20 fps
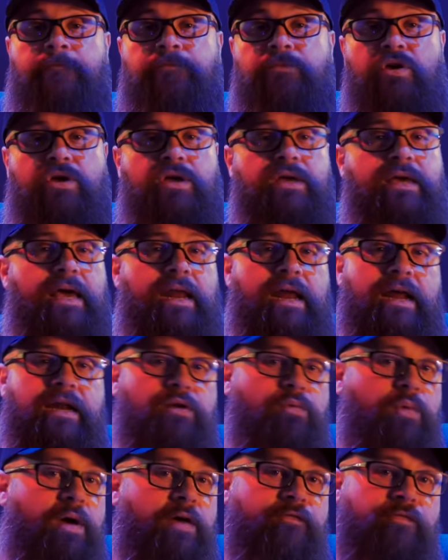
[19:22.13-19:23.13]
you can get
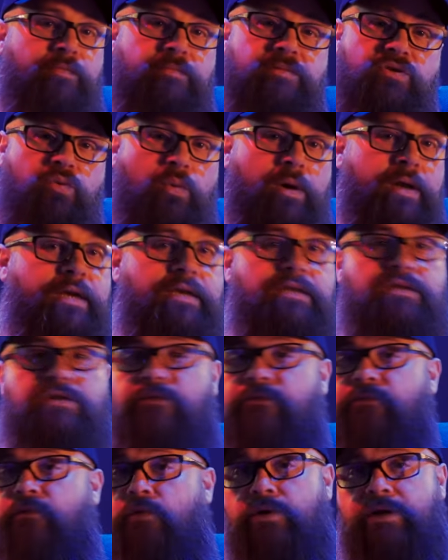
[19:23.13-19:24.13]
anywhere from 20 to
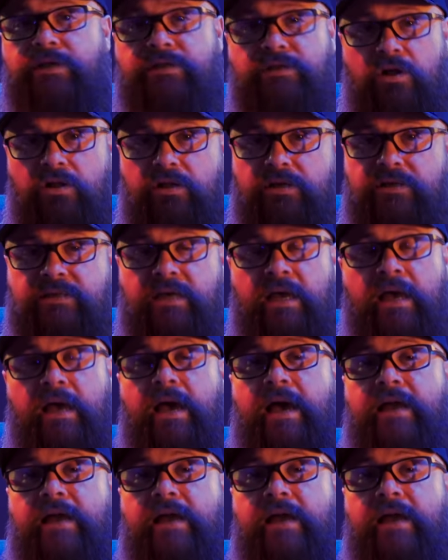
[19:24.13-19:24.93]
40 dollars,